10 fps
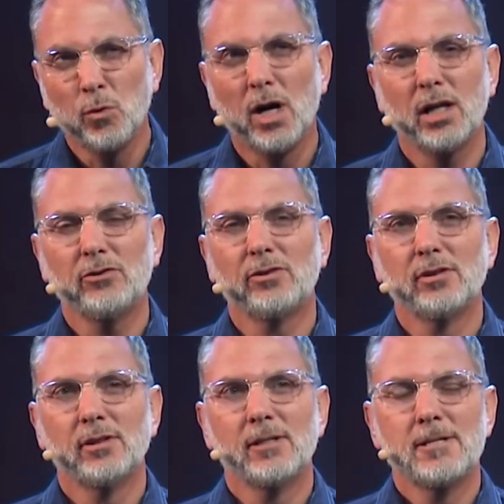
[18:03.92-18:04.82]
want
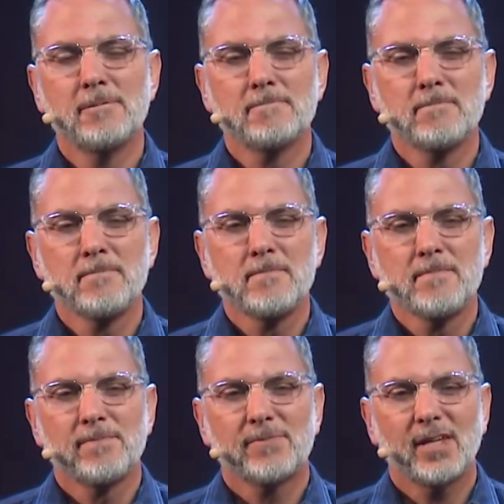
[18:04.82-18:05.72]

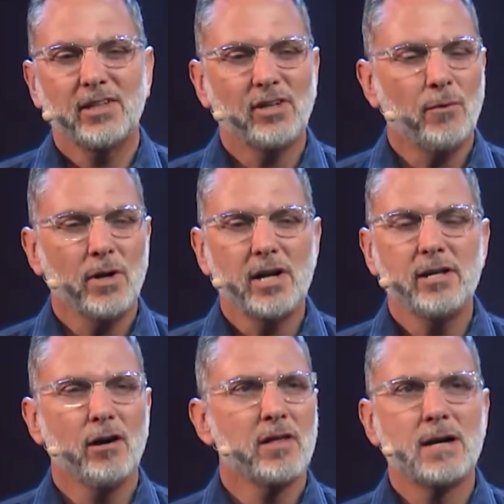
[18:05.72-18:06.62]
is I want to
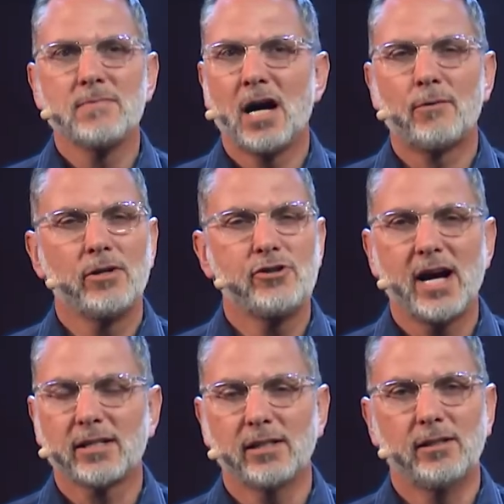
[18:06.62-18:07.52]
know that I'm not
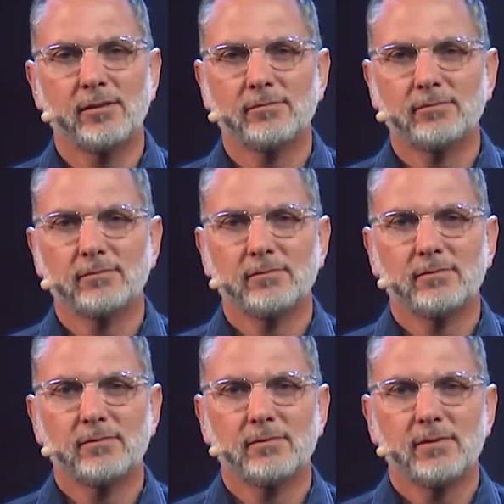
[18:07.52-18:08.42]
rejected.
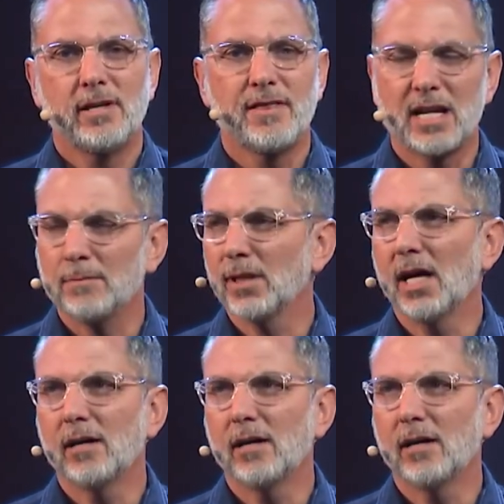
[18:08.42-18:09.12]
And then I'm